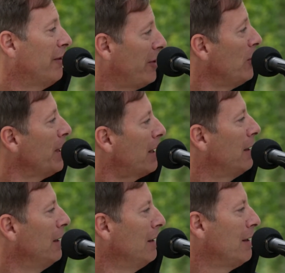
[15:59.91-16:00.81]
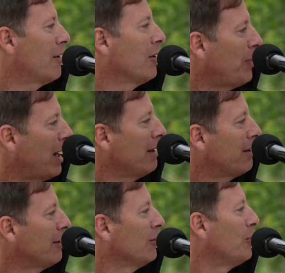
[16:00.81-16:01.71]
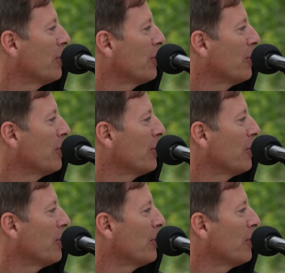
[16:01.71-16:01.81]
filmic, so painted or